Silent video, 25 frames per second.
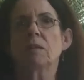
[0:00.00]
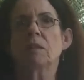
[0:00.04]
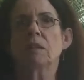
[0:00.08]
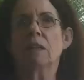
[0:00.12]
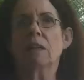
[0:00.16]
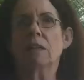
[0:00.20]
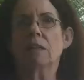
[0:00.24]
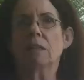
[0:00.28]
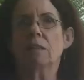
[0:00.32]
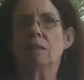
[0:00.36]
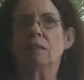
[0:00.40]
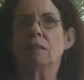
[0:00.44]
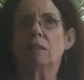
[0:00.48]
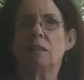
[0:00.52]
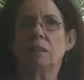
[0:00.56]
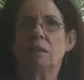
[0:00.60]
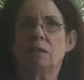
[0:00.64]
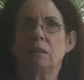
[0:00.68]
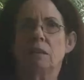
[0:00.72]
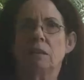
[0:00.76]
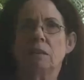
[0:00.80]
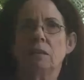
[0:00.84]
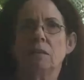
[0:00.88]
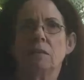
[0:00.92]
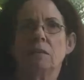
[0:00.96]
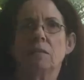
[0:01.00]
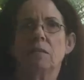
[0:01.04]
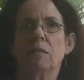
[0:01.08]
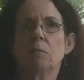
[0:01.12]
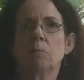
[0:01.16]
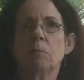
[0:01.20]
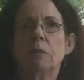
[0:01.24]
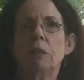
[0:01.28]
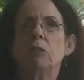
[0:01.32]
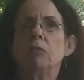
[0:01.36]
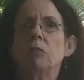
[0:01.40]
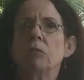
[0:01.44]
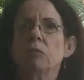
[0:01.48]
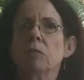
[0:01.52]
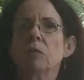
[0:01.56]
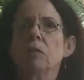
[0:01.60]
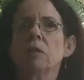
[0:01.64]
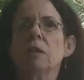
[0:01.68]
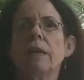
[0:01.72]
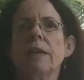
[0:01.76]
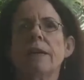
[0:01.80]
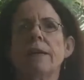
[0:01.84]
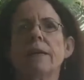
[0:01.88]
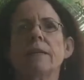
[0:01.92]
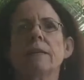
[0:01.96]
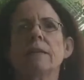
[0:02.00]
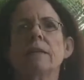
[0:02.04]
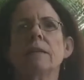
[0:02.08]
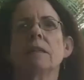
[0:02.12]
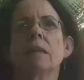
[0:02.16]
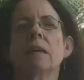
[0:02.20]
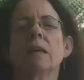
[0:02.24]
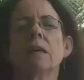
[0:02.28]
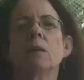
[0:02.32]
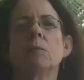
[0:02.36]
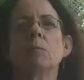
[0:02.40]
the late Edgar Mitchell and